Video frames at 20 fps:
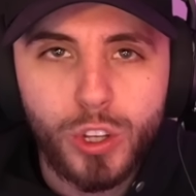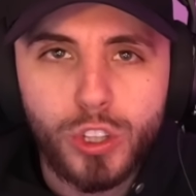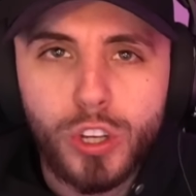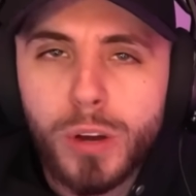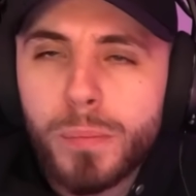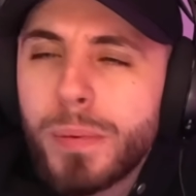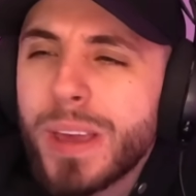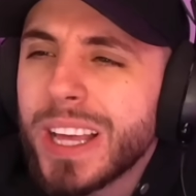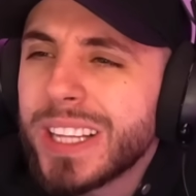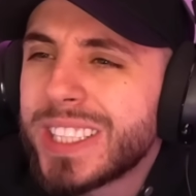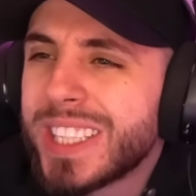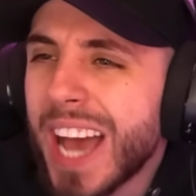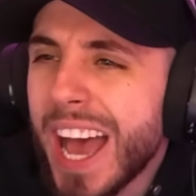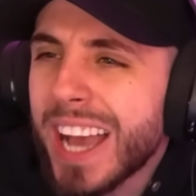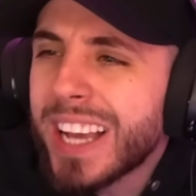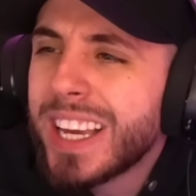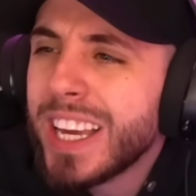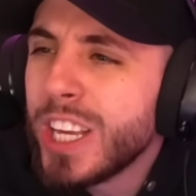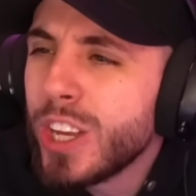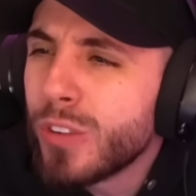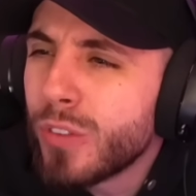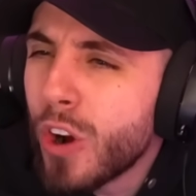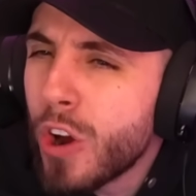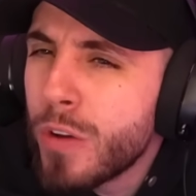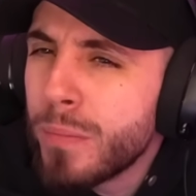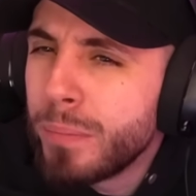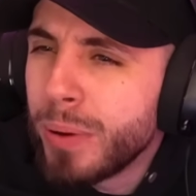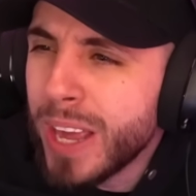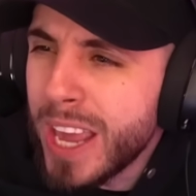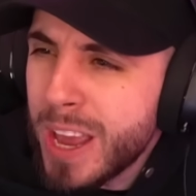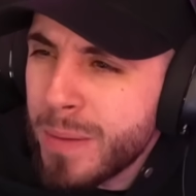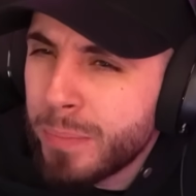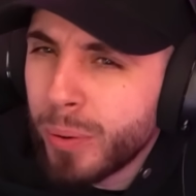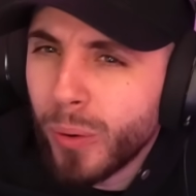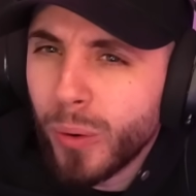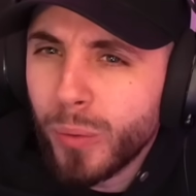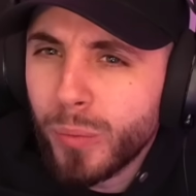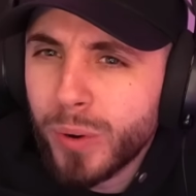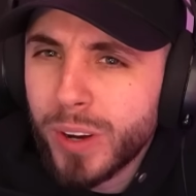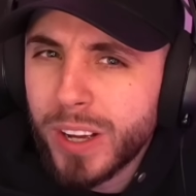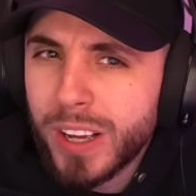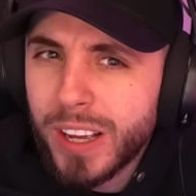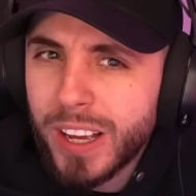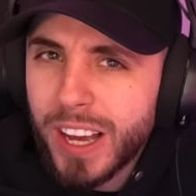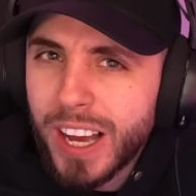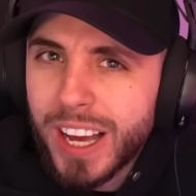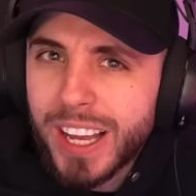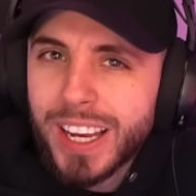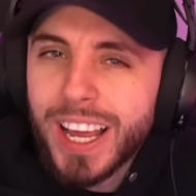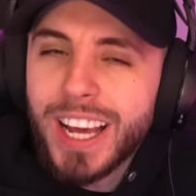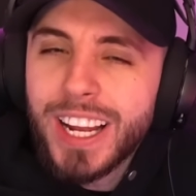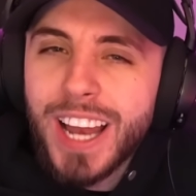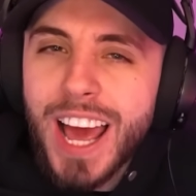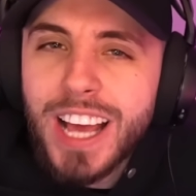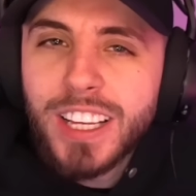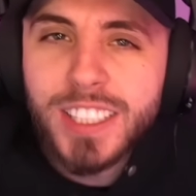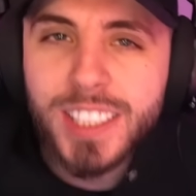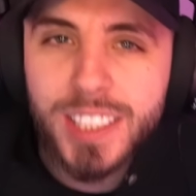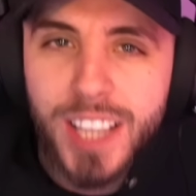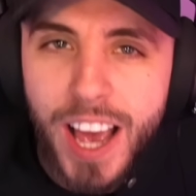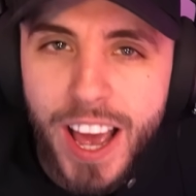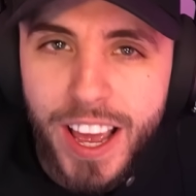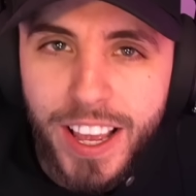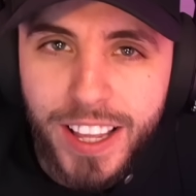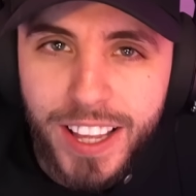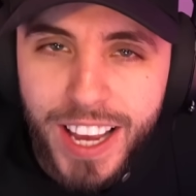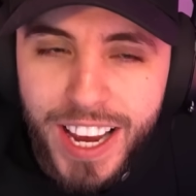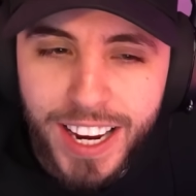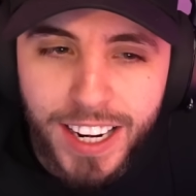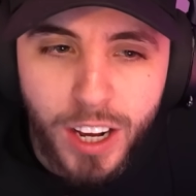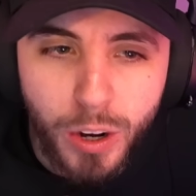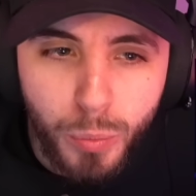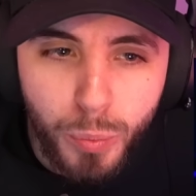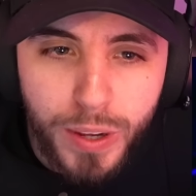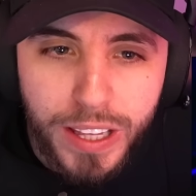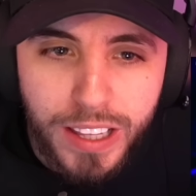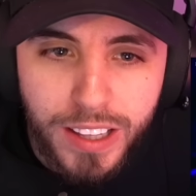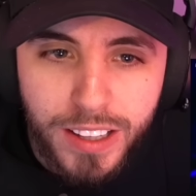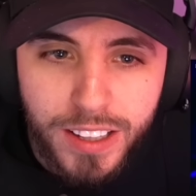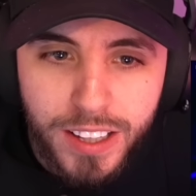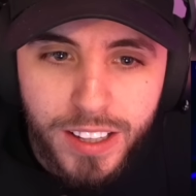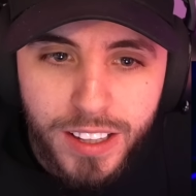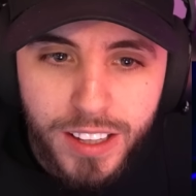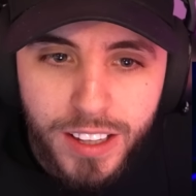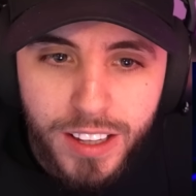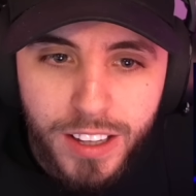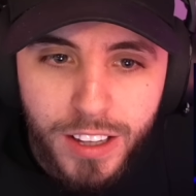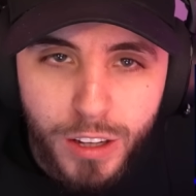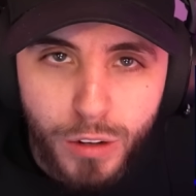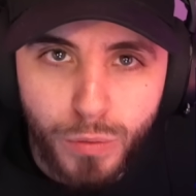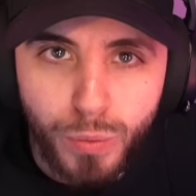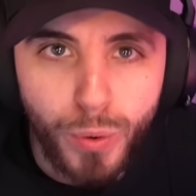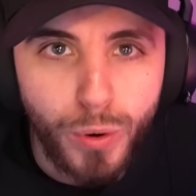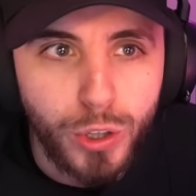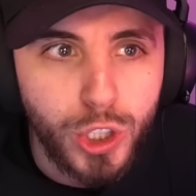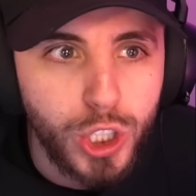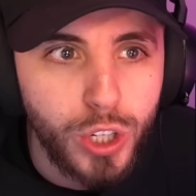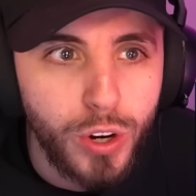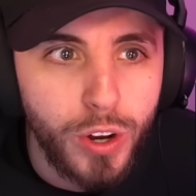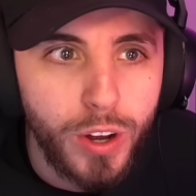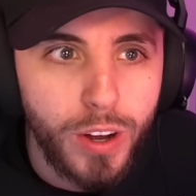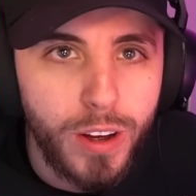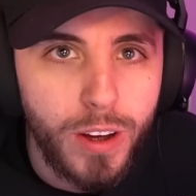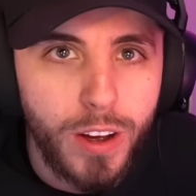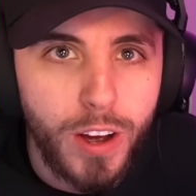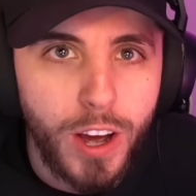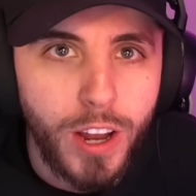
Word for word: You'll be attacking your own people. Like let's say in a week Russia